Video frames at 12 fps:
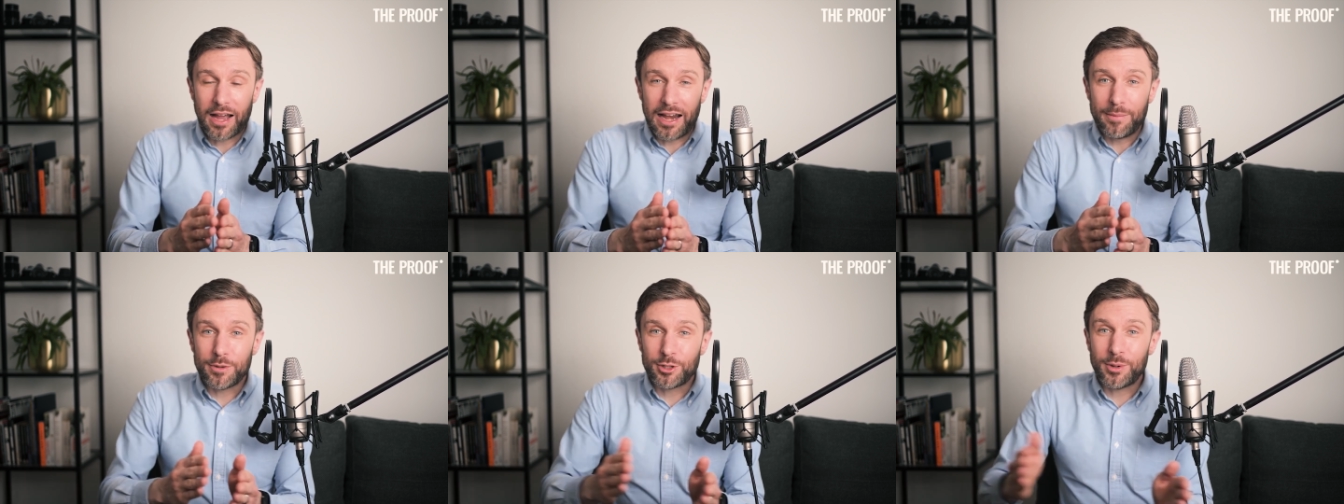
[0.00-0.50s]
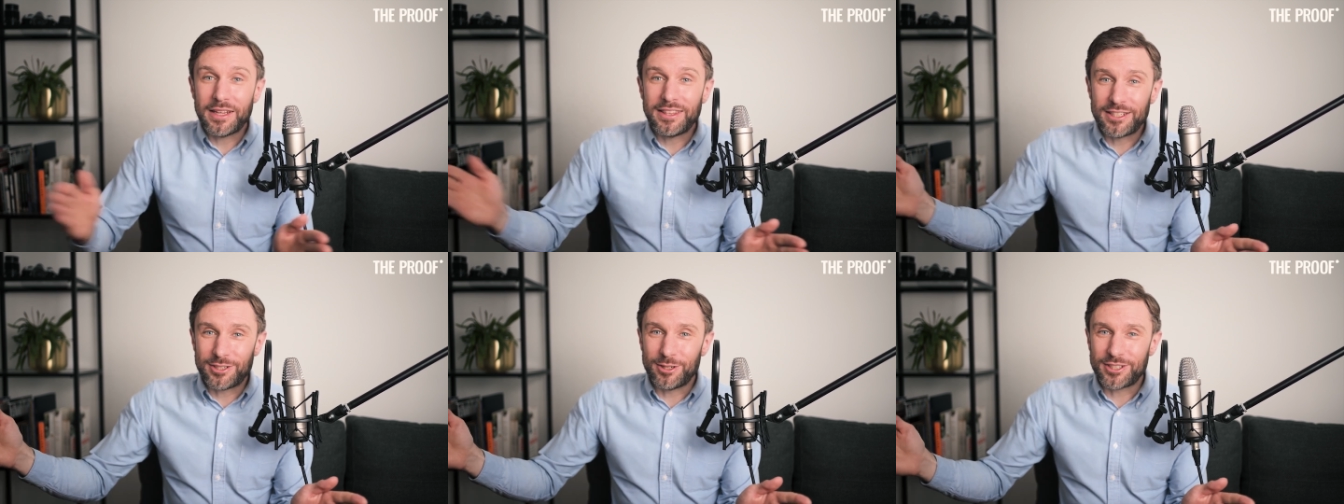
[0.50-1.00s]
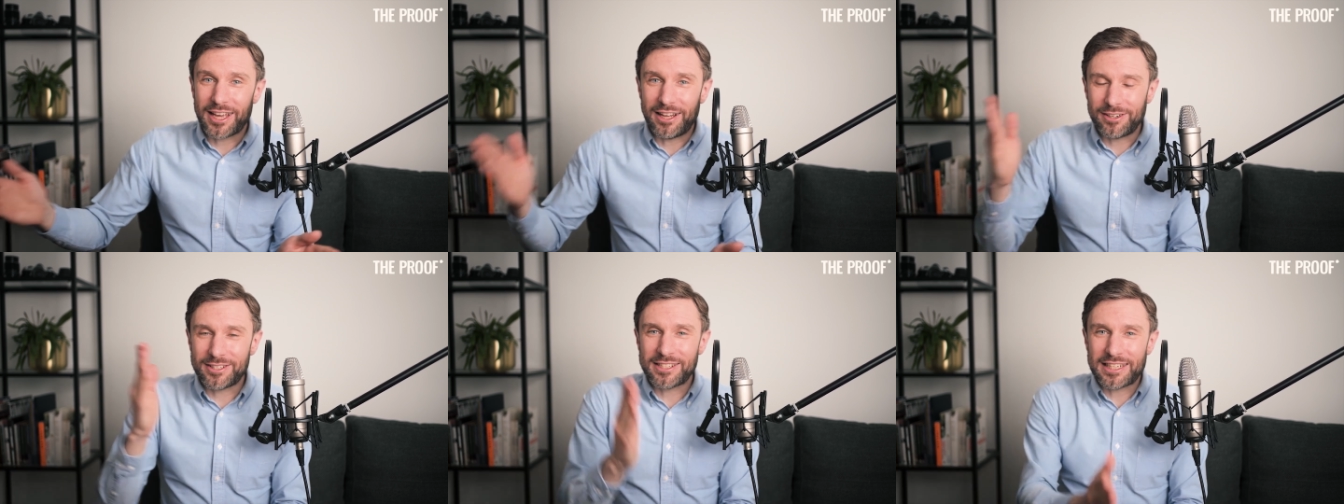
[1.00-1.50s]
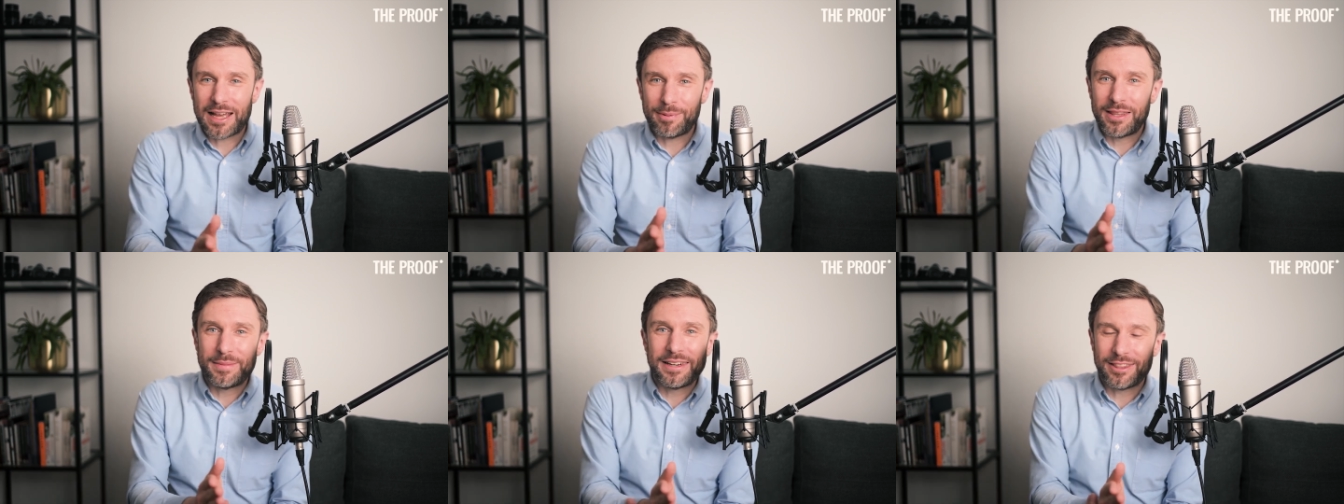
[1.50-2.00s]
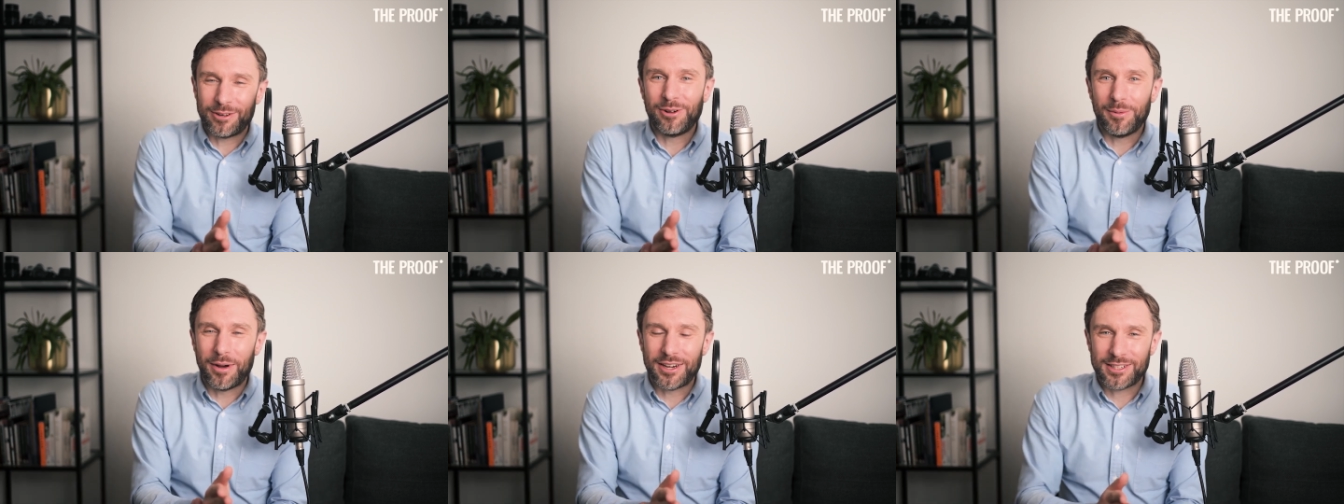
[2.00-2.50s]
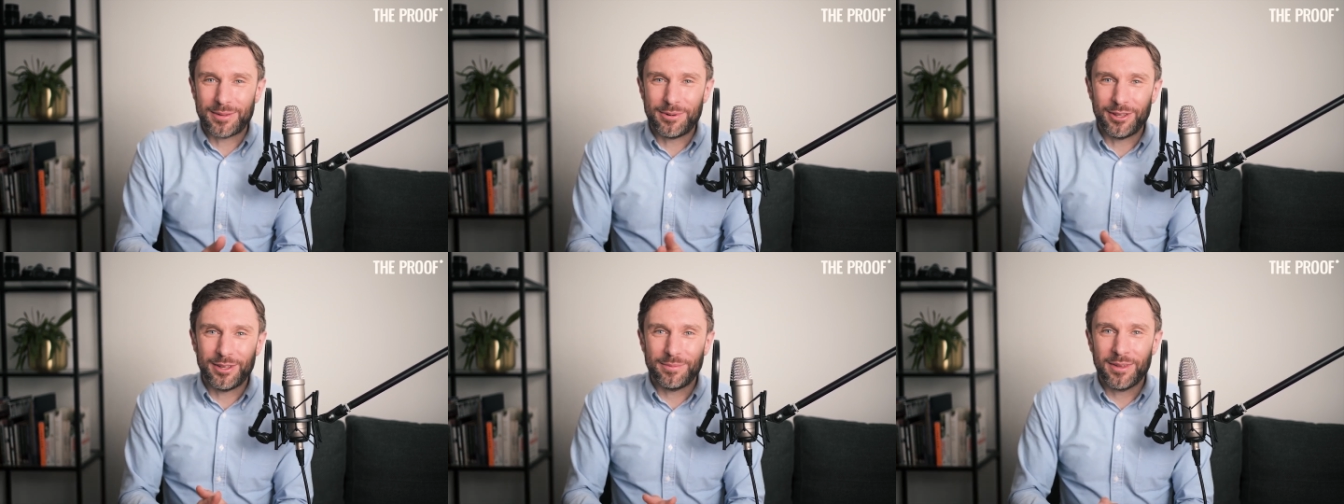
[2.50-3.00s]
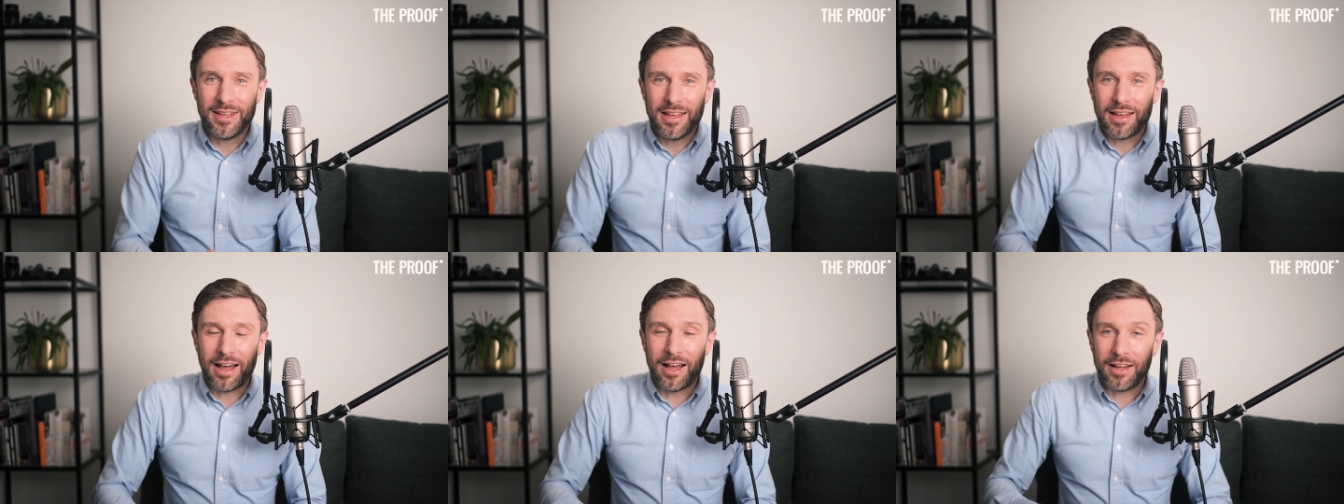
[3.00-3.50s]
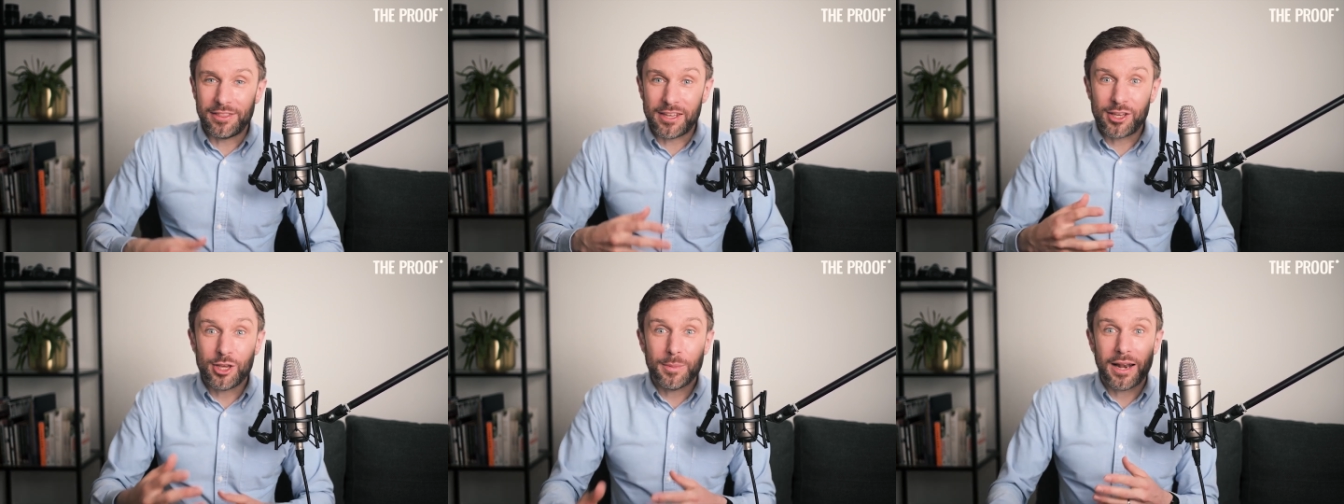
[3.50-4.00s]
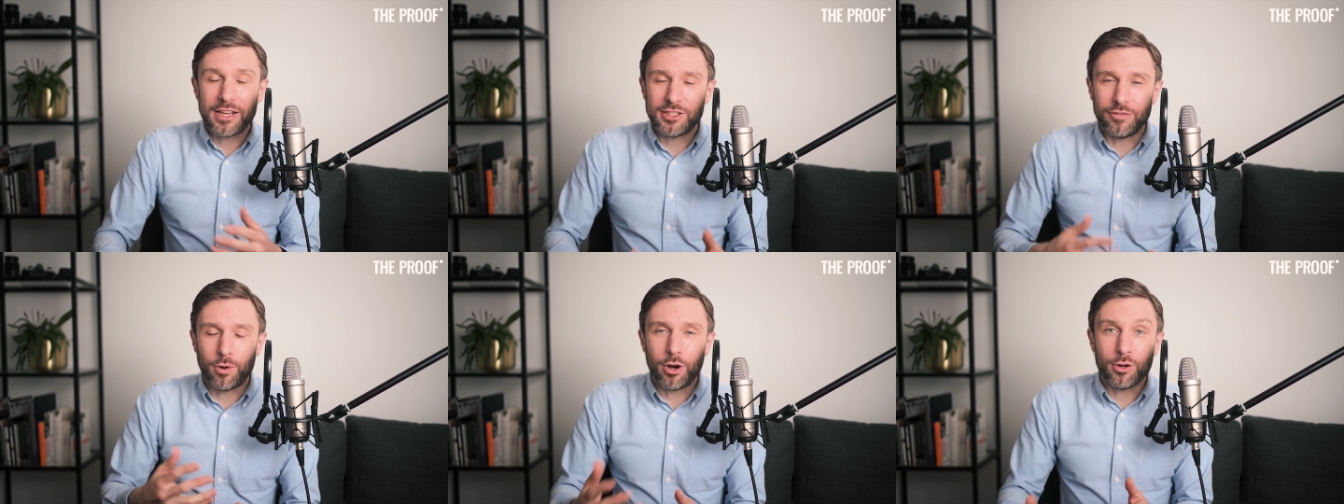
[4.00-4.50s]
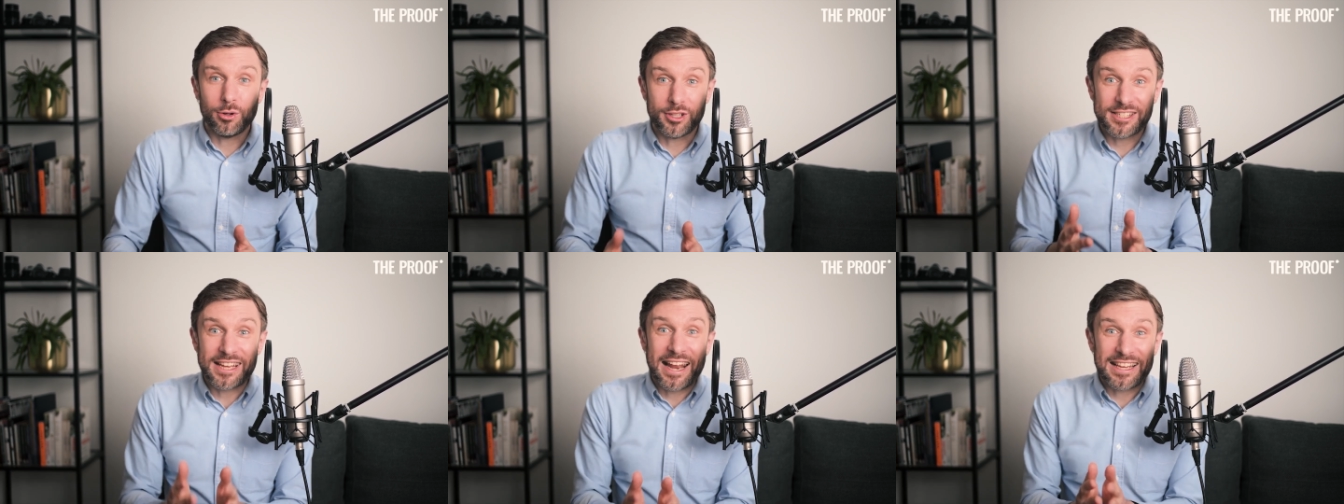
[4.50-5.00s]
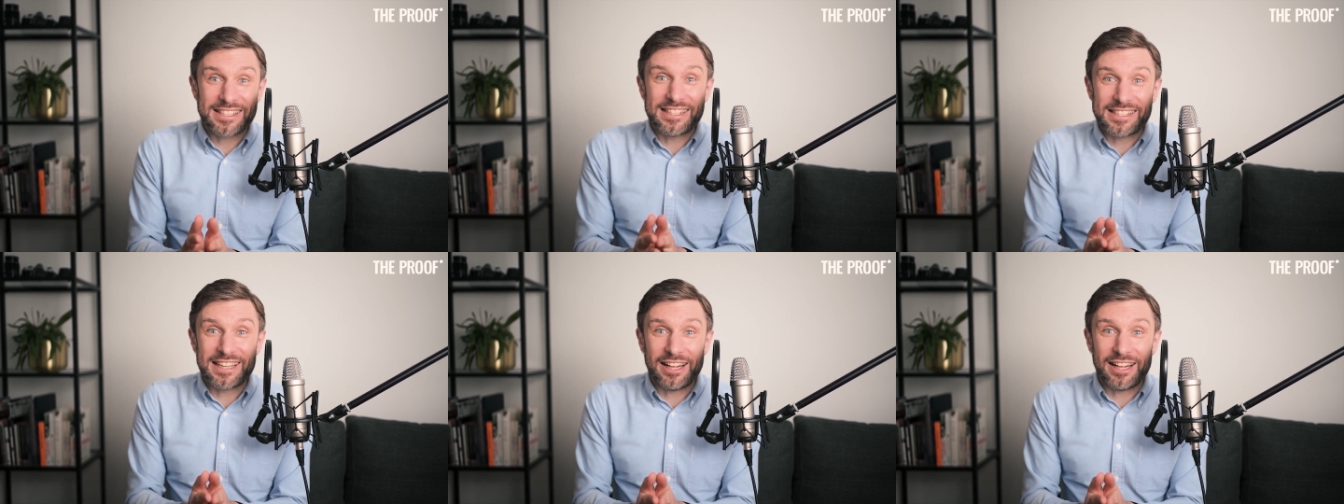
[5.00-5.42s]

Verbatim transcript: And in between these two scales, slap in the middle of the hallmarks, I put them, uh, the accumulation of what are called senescent